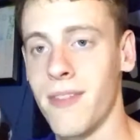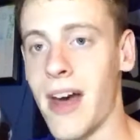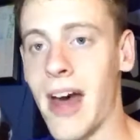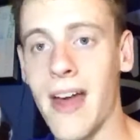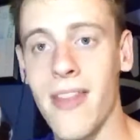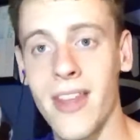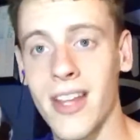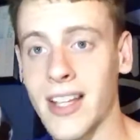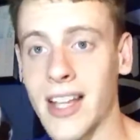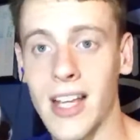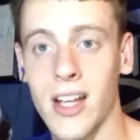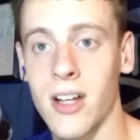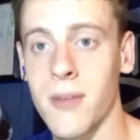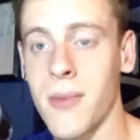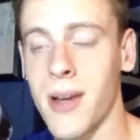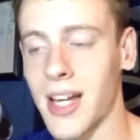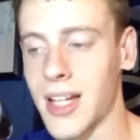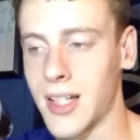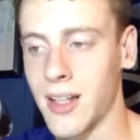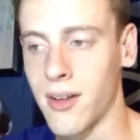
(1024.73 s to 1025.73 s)
I think they could
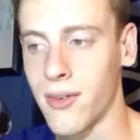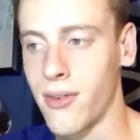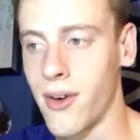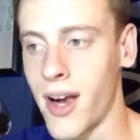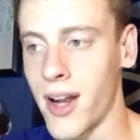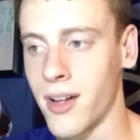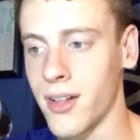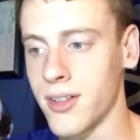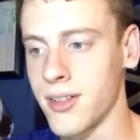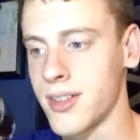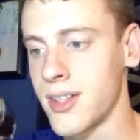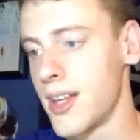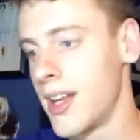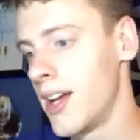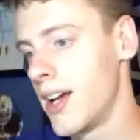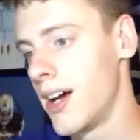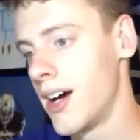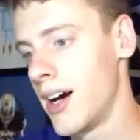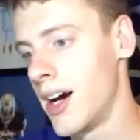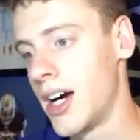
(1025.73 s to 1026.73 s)
make it to the finals.
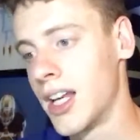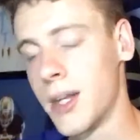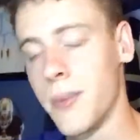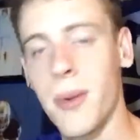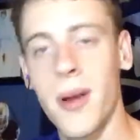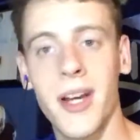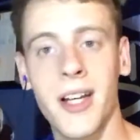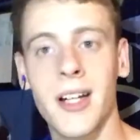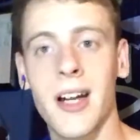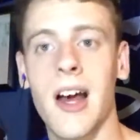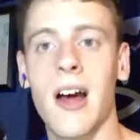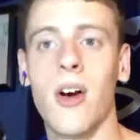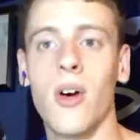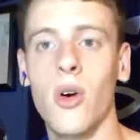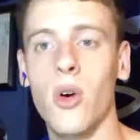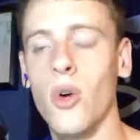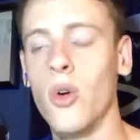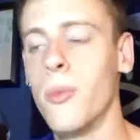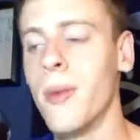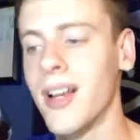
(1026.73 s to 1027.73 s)
Depending on
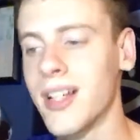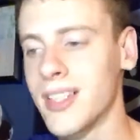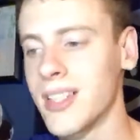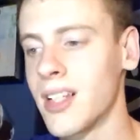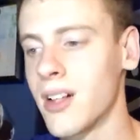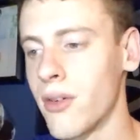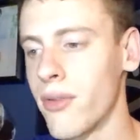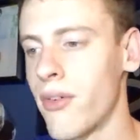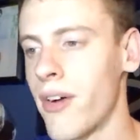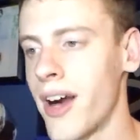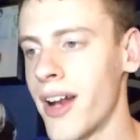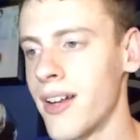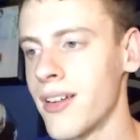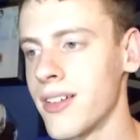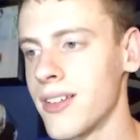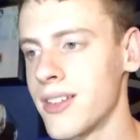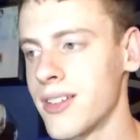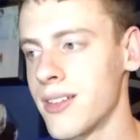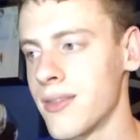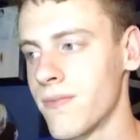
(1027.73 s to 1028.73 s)
who makes it to the
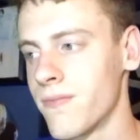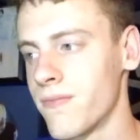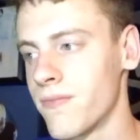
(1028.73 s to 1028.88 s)
finals,